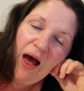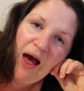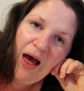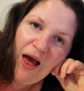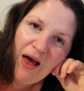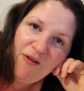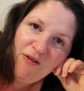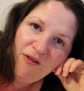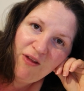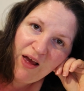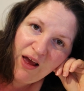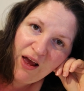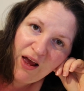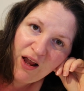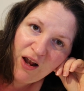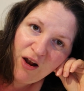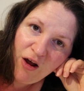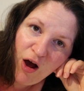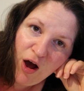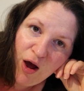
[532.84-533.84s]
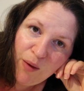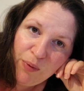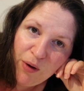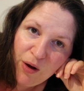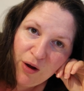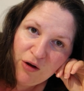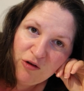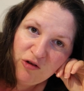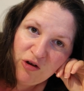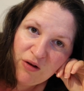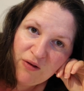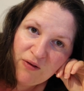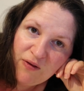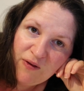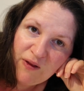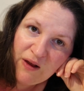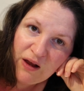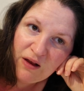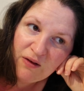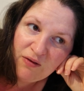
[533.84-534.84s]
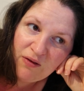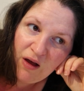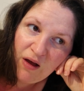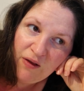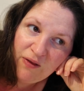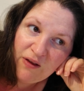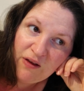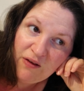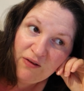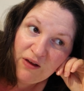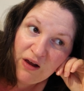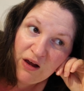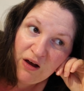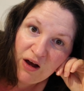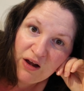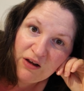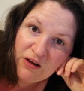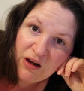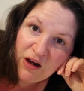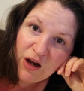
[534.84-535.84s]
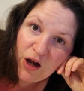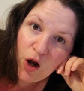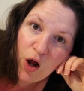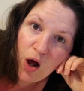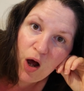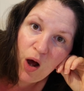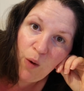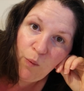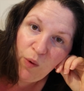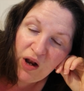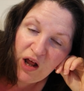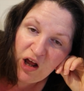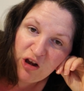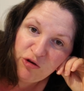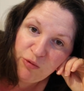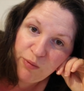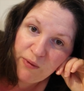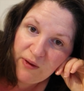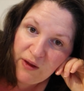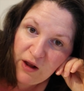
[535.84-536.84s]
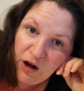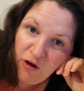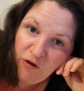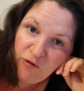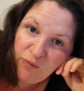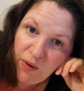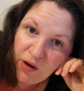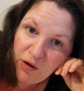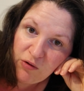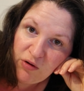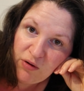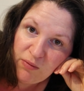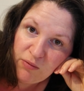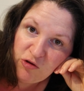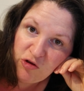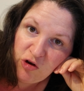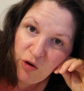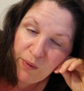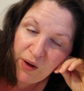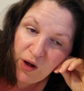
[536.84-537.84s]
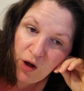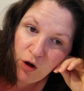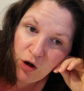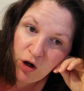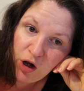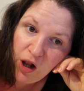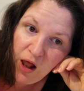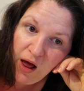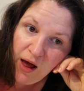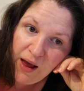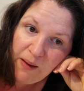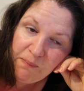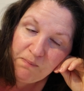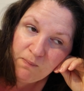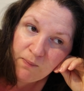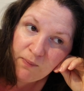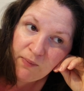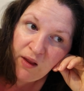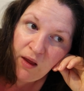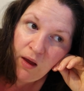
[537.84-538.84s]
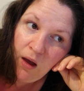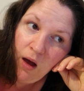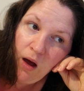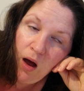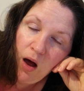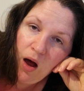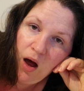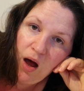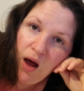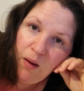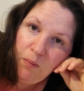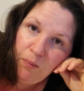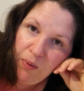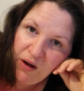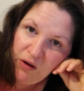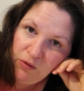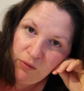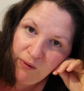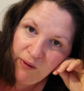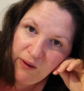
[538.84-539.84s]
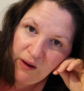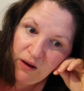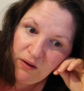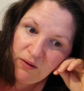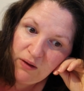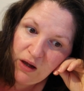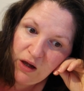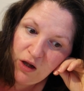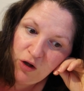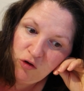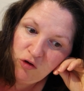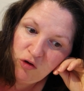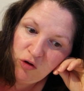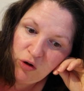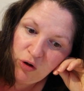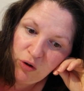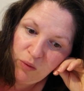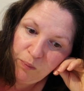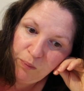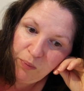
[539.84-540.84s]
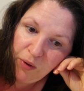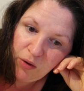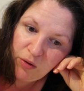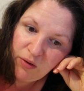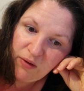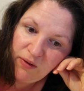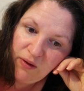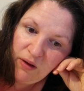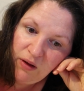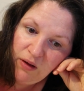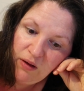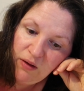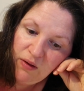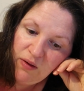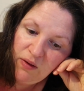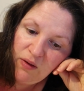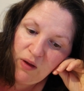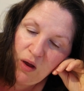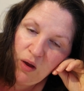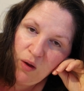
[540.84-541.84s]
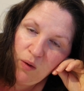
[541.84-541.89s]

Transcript: And then I purchase things. This year I did 100% of my Christmas shopping online. I bundle things into boxes.